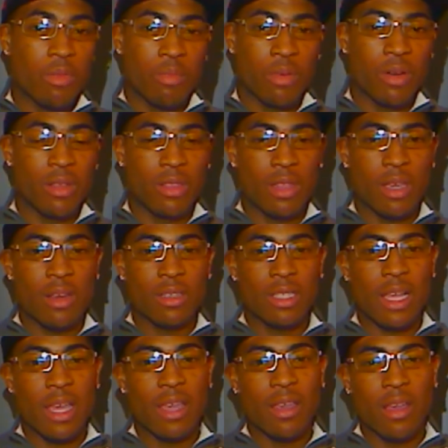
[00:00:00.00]
but there's
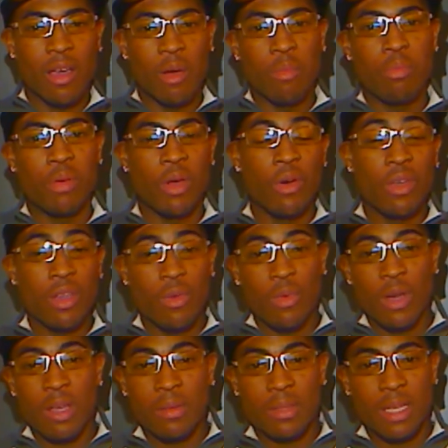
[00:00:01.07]
like a billion
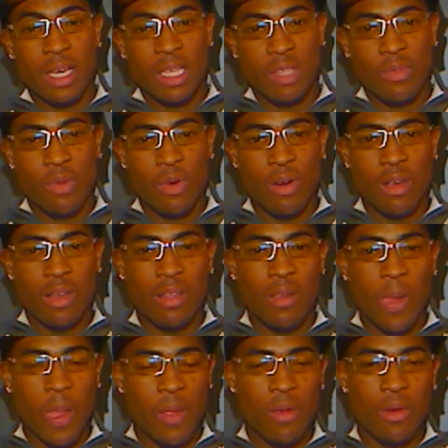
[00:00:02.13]
websites for it,
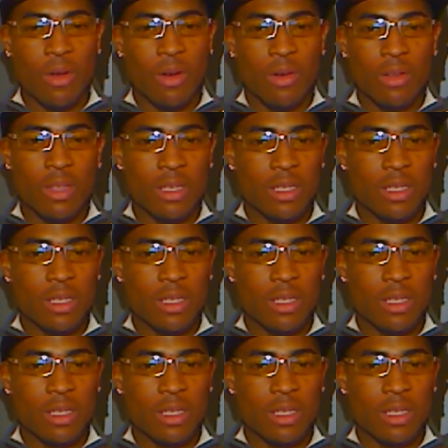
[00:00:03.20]
you know.